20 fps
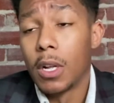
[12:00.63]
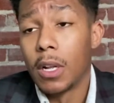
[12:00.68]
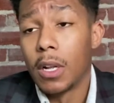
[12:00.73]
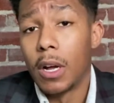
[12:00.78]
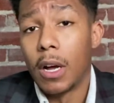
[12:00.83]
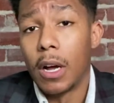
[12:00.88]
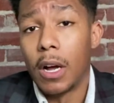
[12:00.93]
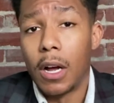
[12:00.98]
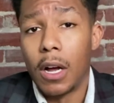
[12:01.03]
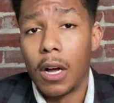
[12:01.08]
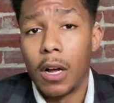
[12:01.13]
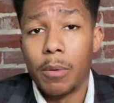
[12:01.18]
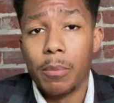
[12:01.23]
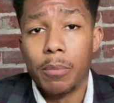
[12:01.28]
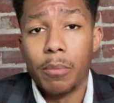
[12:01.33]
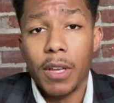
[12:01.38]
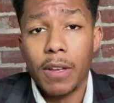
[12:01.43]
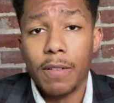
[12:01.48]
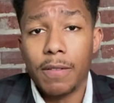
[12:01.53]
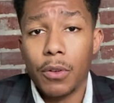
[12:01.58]
Um,
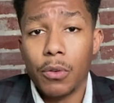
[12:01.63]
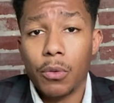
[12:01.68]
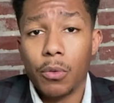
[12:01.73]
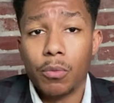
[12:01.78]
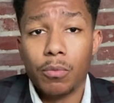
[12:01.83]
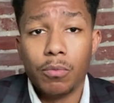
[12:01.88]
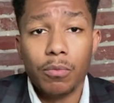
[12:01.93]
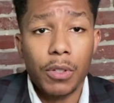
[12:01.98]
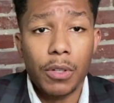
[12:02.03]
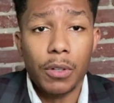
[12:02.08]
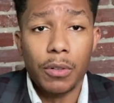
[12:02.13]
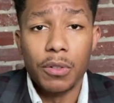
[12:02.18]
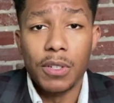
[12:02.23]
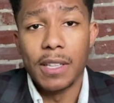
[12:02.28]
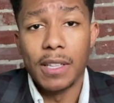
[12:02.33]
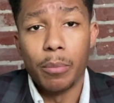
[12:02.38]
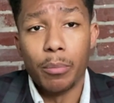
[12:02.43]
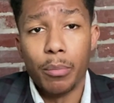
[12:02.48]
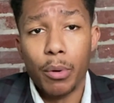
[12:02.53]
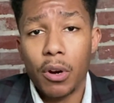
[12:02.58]
if you're, you know, you can
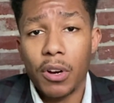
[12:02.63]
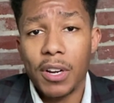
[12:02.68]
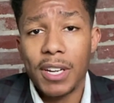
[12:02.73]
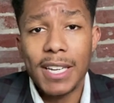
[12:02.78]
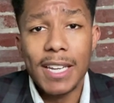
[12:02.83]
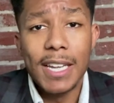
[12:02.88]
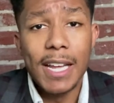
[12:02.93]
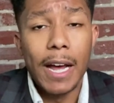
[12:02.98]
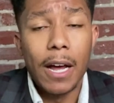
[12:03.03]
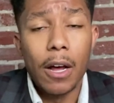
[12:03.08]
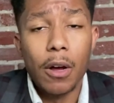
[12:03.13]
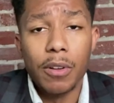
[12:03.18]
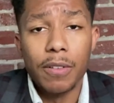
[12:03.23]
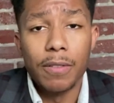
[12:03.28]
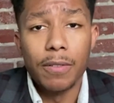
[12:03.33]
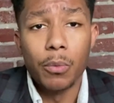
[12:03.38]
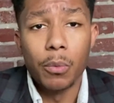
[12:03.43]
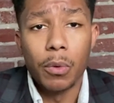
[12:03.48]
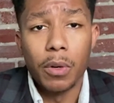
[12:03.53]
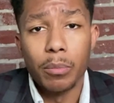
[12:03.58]
take burgundy out if
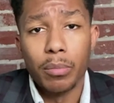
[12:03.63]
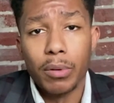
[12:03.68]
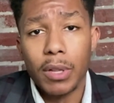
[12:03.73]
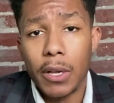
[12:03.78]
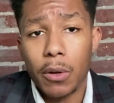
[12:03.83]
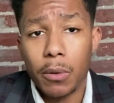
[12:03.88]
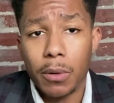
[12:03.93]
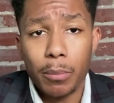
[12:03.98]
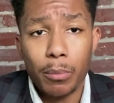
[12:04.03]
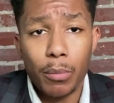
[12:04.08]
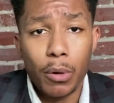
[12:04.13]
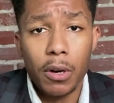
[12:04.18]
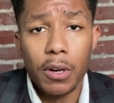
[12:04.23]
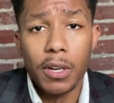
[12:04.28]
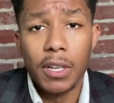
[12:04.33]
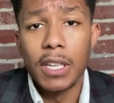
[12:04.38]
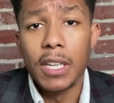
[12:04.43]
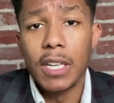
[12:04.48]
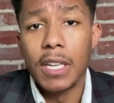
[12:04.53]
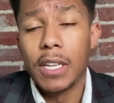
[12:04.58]
you want to play on the
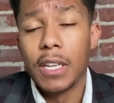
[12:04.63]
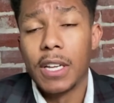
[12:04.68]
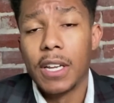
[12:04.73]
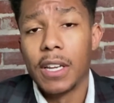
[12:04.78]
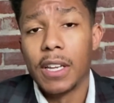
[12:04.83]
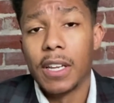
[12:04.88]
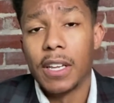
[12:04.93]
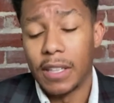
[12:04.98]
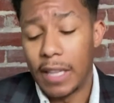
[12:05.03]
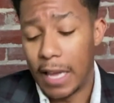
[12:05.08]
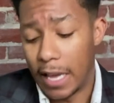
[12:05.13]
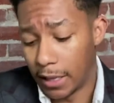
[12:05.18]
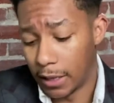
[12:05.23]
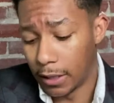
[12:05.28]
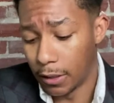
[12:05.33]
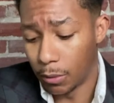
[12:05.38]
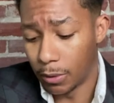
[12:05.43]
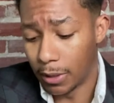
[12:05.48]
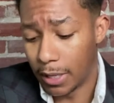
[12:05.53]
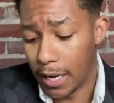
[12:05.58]
burgundy. That
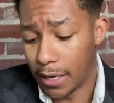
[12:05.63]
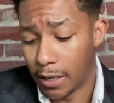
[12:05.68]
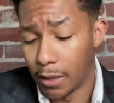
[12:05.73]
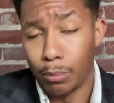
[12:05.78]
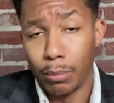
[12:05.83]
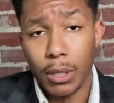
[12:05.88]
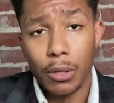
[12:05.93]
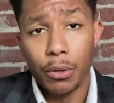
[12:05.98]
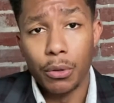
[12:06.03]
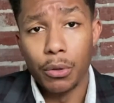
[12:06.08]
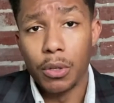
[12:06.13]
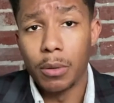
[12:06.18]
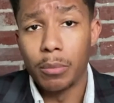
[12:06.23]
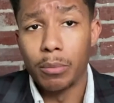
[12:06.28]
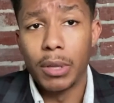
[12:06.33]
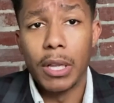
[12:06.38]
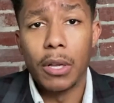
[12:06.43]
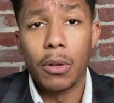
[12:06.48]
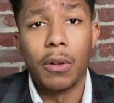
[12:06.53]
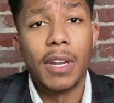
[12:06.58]
little line of blue, you can
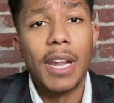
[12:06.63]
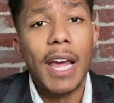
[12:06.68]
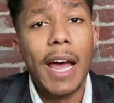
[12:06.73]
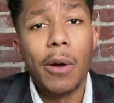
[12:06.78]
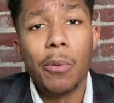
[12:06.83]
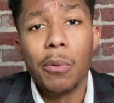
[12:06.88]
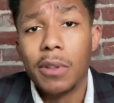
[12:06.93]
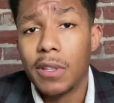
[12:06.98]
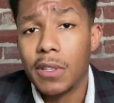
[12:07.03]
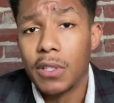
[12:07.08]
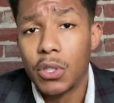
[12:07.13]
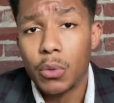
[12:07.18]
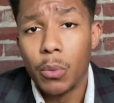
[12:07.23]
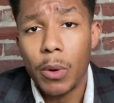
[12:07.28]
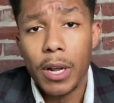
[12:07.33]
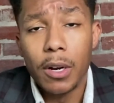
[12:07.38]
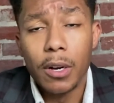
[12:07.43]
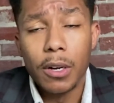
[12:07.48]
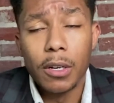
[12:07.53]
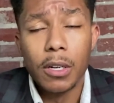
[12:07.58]
play on that with the
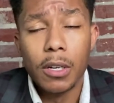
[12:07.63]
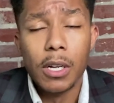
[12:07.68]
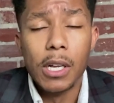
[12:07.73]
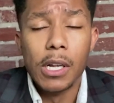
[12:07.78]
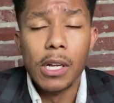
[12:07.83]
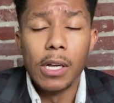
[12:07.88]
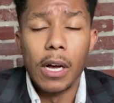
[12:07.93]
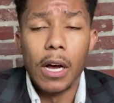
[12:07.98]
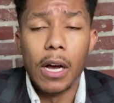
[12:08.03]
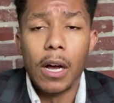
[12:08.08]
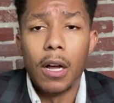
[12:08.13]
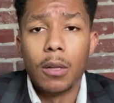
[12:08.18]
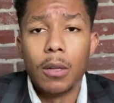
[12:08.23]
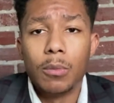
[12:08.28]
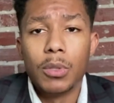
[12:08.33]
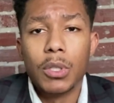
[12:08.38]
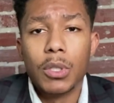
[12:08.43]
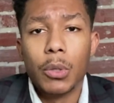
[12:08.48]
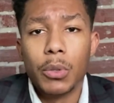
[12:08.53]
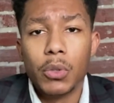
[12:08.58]
sweater.
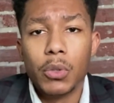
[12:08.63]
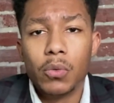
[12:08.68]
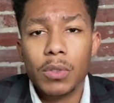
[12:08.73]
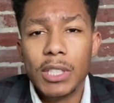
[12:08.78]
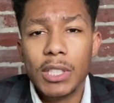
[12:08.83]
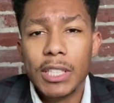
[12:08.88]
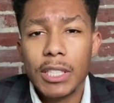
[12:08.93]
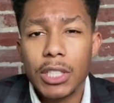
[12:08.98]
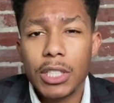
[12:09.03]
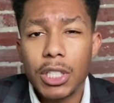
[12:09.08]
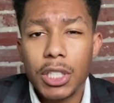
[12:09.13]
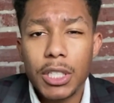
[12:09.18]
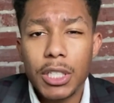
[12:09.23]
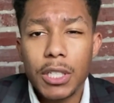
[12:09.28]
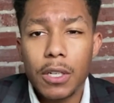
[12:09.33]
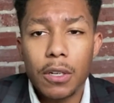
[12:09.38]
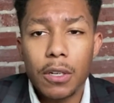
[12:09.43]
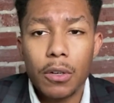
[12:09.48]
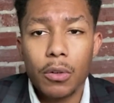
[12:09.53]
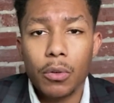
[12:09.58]
Um, so it's really a
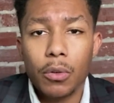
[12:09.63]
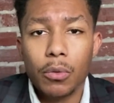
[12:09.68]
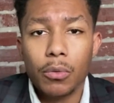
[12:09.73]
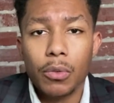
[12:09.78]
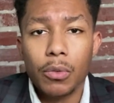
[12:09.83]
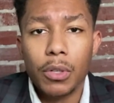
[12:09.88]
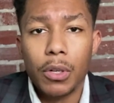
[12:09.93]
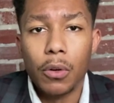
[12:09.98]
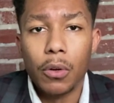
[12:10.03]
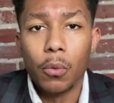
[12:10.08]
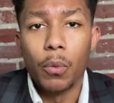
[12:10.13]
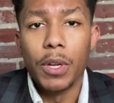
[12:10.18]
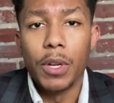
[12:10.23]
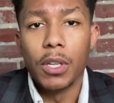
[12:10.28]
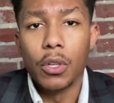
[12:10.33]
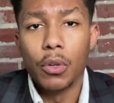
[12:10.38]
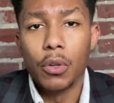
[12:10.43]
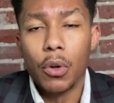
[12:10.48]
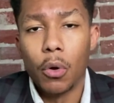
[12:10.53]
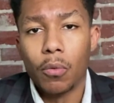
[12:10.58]
cheat code, you know,
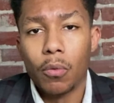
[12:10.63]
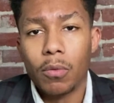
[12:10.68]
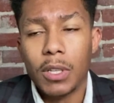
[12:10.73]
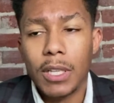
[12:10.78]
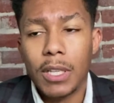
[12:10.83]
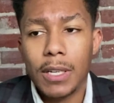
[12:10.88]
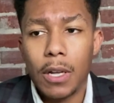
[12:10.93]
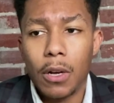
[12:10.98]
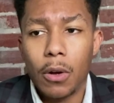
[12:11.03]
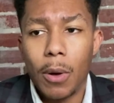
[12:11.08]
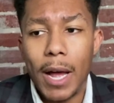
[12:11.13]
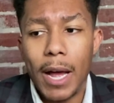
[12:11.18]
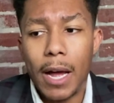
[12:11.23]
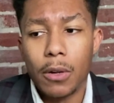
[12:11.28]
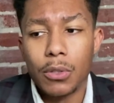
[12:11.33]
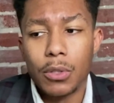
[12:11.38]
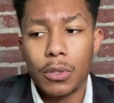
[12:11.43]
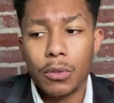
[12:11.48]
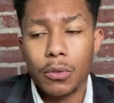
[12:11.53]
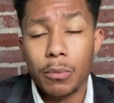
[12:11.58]
when you don't really know
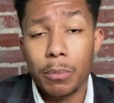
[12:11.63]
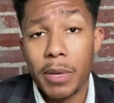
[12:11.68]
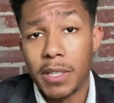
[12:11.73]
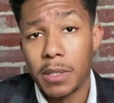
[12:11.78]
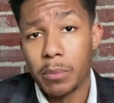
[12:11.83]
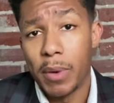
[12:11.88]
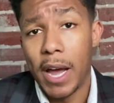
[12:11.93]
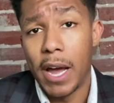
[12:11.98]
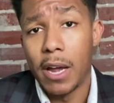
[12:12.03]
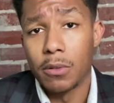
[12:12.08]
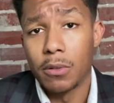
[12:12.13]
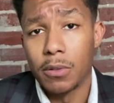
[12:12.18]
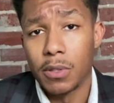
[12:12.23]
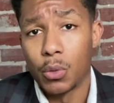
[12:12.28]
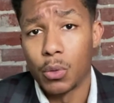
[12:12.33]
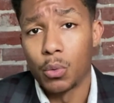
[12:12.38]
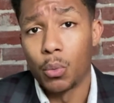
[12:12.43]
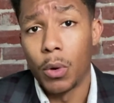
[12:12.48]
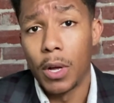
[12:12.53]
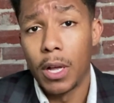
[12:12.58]
how to mix patterns
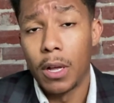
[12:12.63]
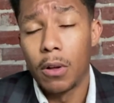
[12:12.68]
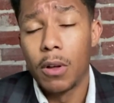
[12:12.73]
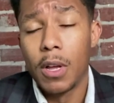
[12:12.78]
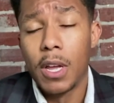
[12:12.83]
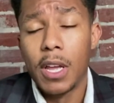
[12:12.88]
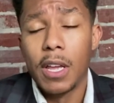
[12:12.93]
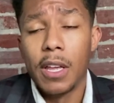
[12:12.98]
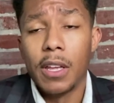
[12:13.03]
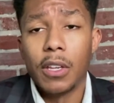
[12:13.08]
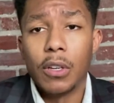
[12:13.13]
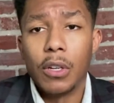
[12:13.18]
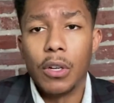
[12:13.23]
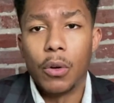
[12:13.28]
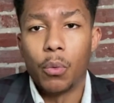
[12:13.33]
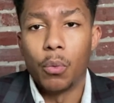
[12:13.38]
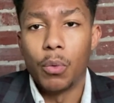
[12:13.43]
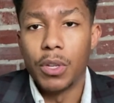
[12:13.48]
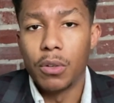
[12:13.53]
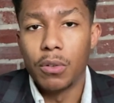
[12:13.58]
as well. You
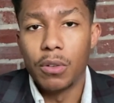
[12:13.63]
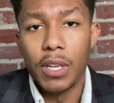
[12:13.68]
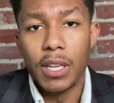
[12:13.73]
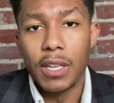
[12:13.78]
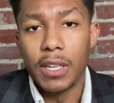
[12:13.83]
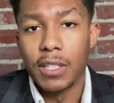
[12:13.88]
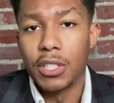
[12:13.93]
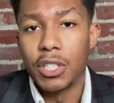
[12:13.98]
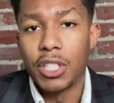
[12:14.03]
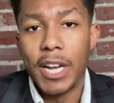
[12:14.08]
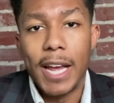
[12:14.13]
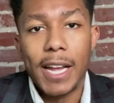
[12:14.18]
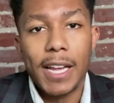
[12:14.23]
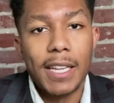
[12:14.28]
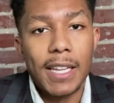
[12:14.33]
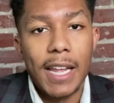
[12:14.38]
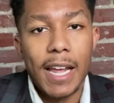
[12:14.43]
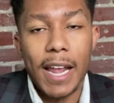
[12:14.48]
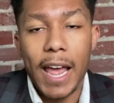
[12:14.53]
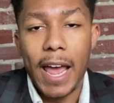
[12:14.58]
know, when you get a
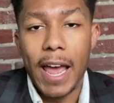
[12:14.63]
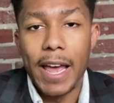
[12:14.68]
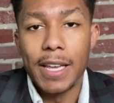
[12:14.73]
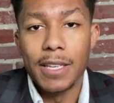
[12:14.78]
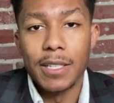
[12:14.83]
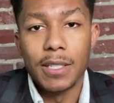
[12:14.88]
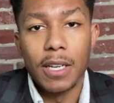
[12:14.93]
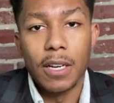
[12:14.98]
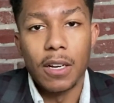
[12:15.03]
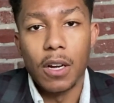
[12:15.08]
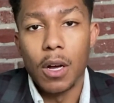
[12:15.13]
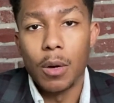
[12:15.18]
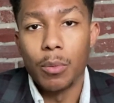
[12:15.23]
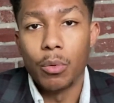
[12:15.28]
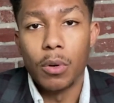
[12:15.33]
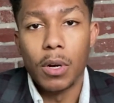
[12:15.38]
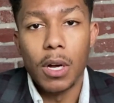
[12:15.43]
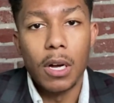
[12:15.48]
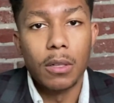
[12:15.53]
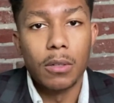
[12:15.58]
jacket that has a
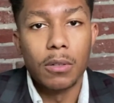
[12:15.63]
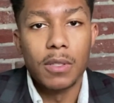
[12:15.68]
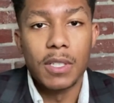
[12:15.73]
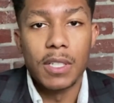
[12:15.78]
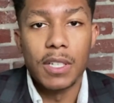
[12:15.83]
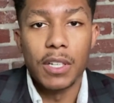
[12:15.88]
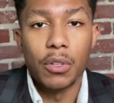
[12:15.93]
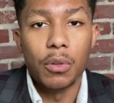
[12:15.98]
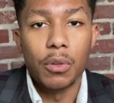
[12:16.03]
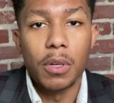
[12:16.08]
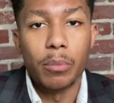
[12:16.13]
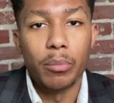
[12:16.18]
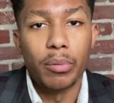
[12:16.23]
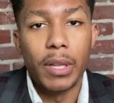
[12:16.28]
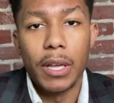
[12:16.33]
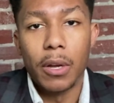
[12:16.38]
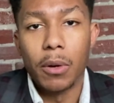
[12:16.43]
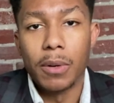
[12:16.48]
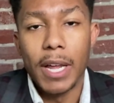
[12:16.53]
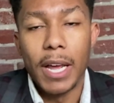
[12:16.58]
couple colors in it, you can
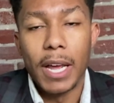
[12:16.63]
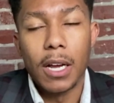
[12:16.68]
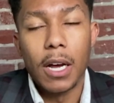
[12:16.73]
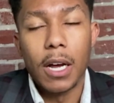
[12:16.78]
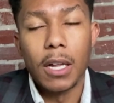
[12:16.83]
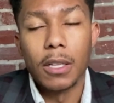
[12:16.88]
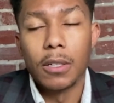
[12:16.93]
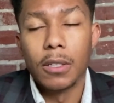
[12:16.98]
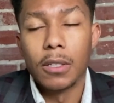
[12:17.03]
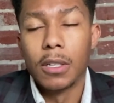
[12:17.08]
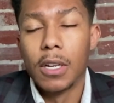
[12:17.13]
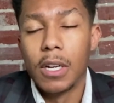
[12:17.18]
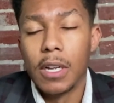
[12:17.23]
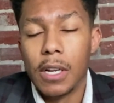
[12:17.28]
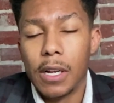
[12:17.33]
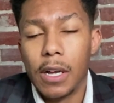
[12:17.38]
play on that color.